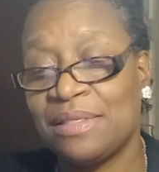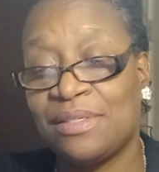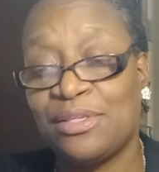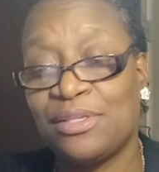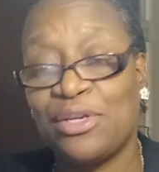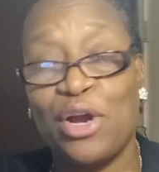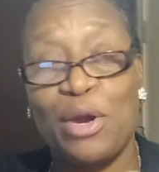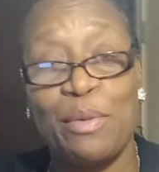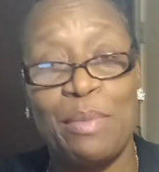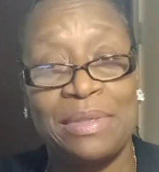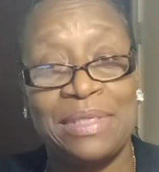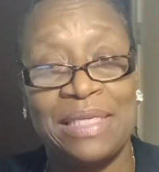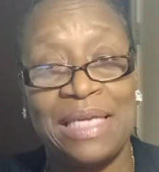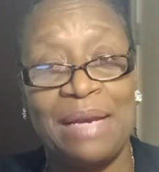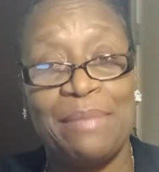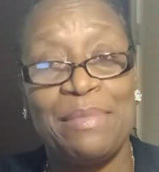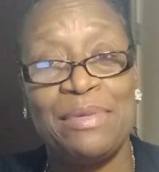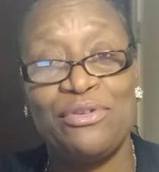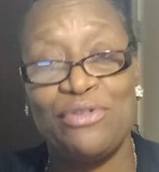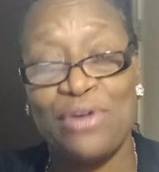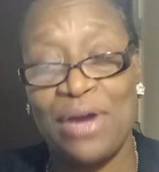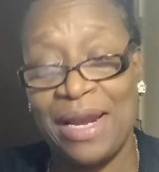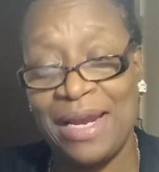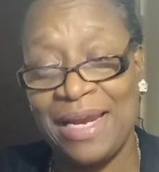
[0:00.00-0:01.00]
Sorry about that. Let me
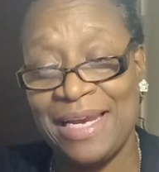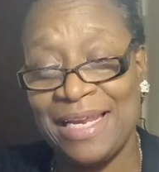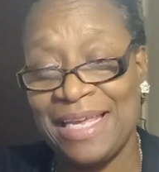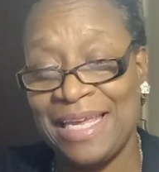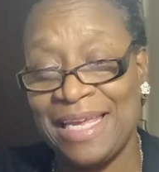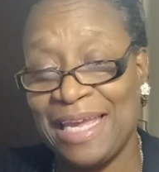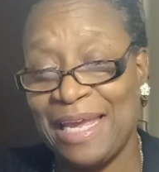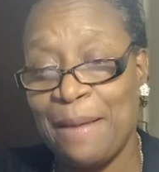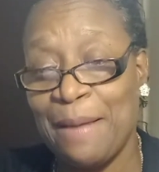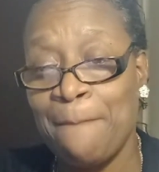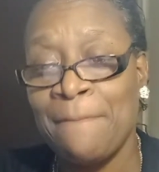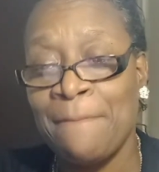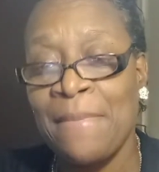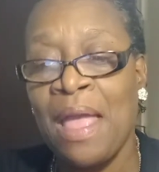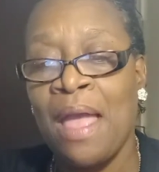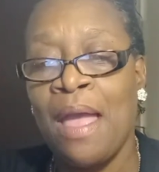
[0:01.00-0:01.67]
try it again.